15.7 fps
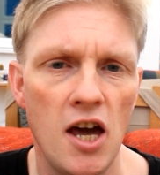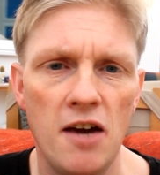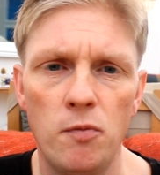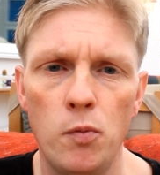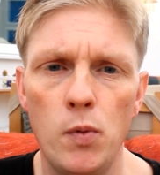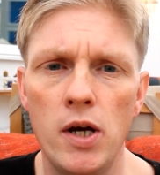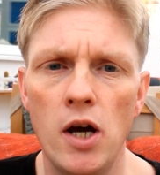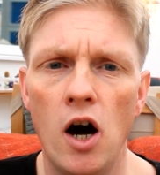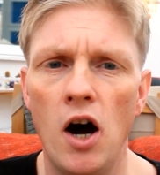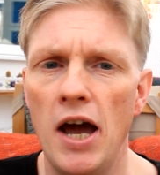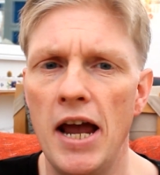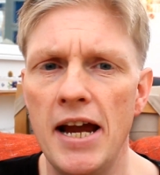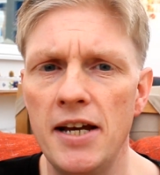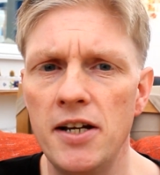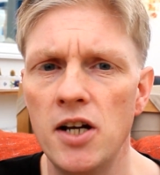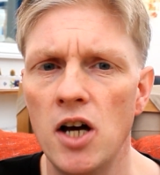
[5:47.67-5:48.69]
If we are
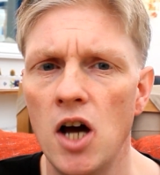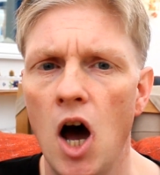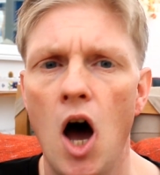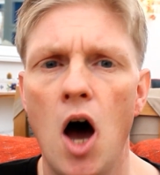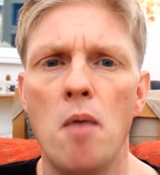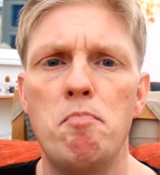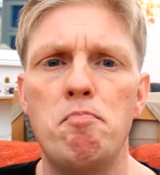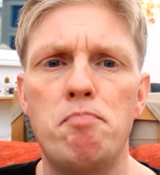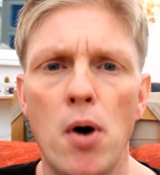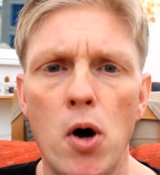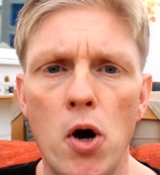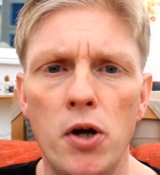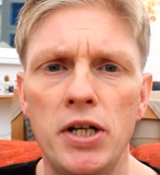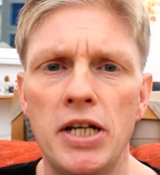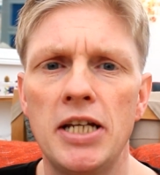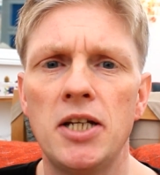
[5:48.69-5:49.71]
in a
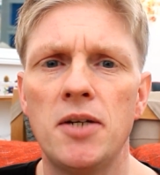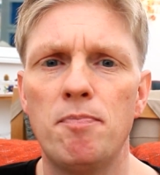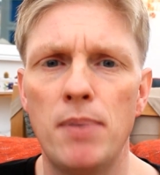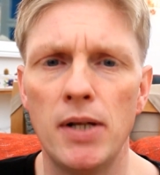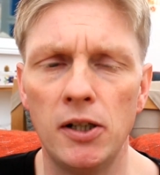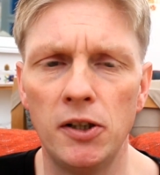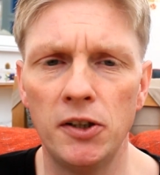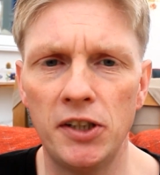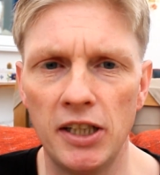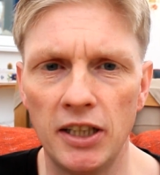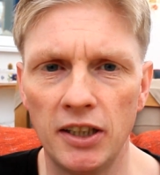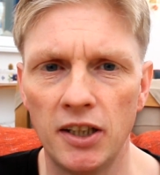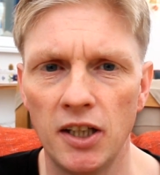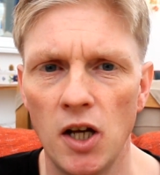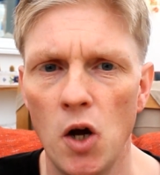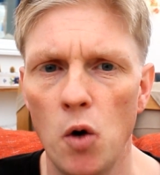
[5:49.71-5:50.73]
burning
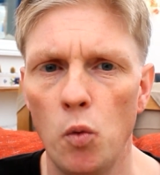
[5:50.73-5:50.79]
building,